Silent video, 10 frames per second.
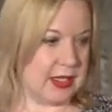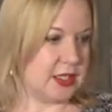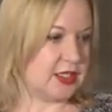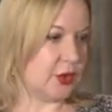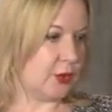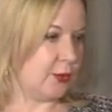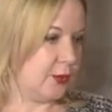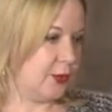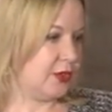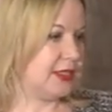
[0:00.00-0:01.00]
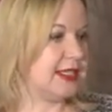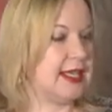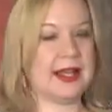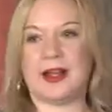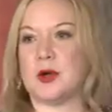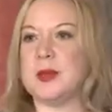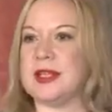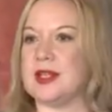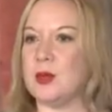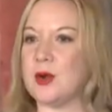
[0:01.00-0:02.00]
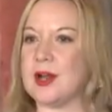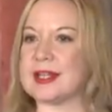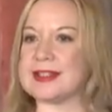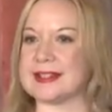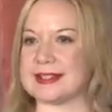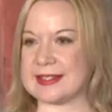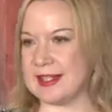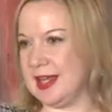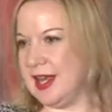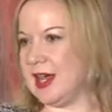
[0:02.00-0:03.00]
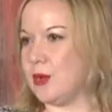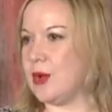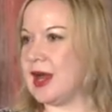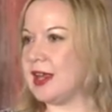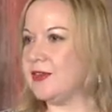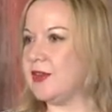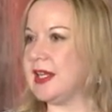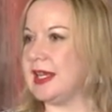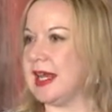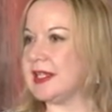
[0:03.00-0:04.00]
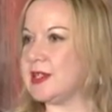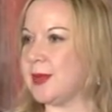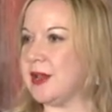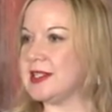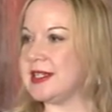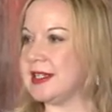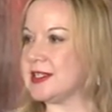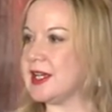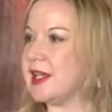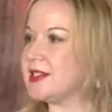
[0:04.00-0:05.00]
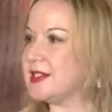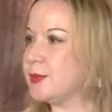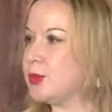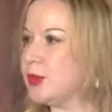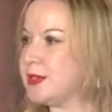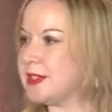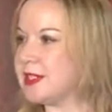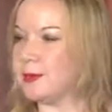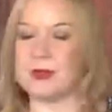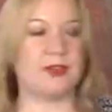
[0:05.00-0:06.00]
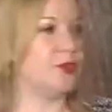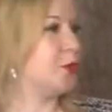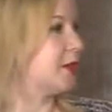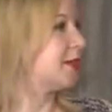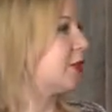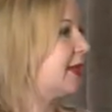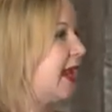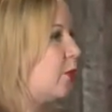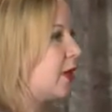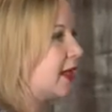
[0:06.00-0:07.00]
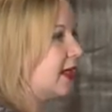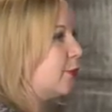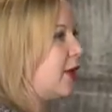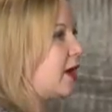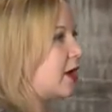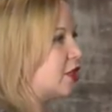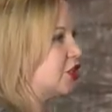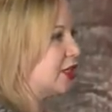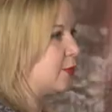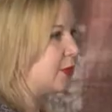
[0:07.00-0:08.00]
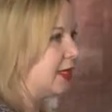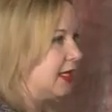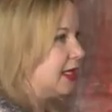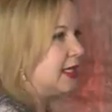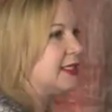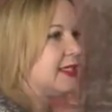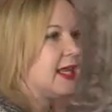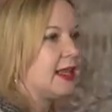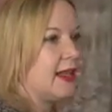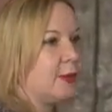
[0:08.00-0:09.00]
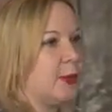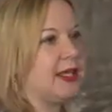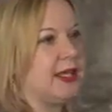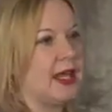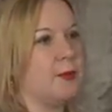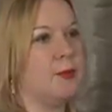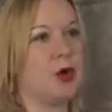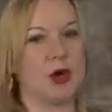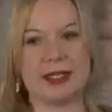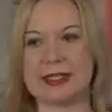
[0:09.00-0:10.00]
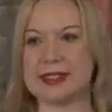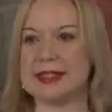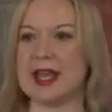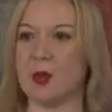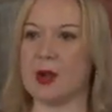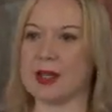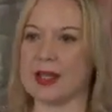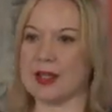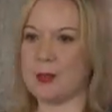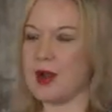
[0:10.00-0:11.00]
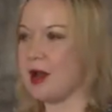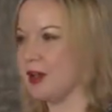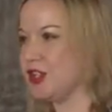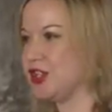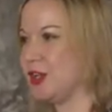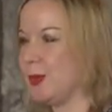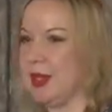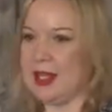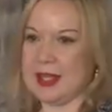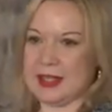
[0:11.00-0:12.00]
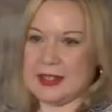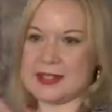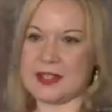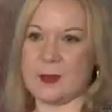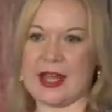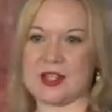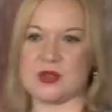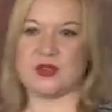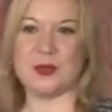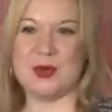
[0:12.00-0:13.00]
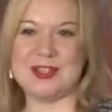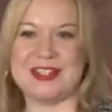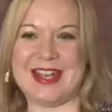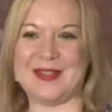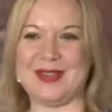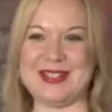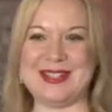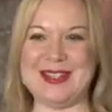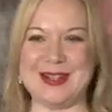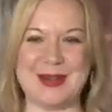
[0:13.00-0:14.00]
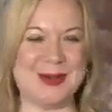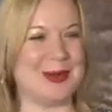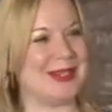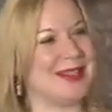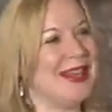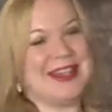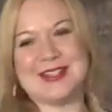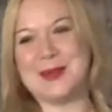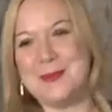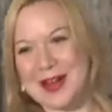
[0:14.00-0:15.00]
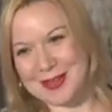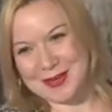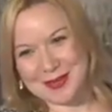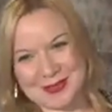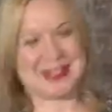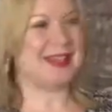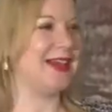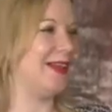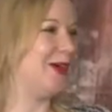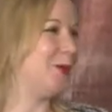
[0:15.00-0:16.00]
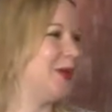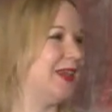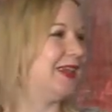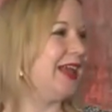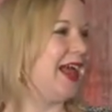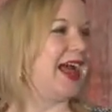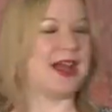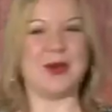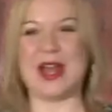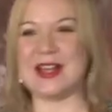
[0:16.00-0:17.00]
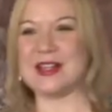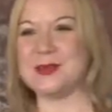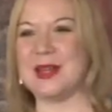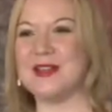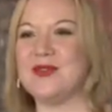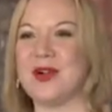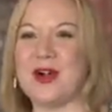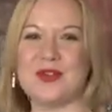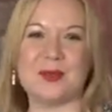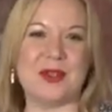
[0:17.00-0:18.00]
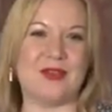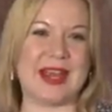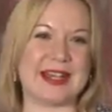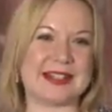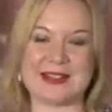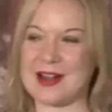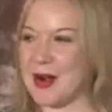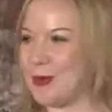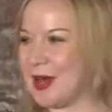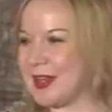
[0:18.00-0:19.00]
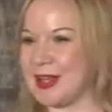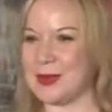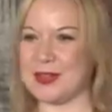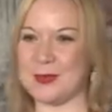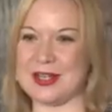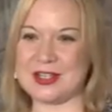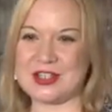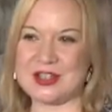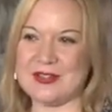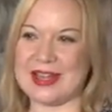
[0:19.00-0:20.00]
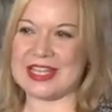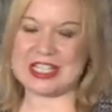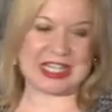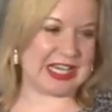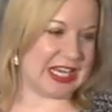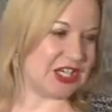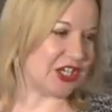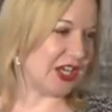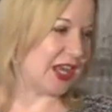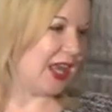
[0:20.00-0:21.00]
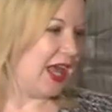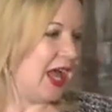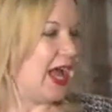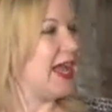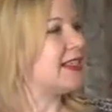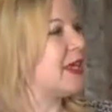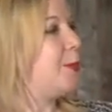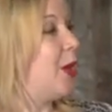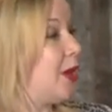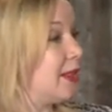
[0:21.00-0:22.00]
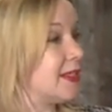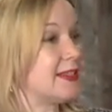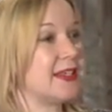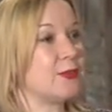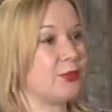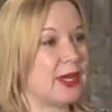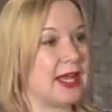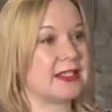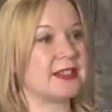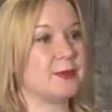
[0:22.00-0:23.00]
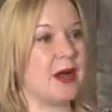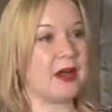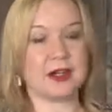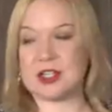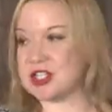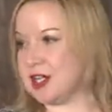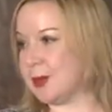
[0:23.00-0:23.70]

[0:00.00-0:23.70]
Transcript: So, TLLP, what is it? And why a vignette about it at a symposium focused on networking and partnership? TLLP embodies networking and partnership. And Lindy Amato from OTF is here, who is the mother of TLLP and has been involved from the very start working with the Ministry of Education. It's a policy and practice partnership,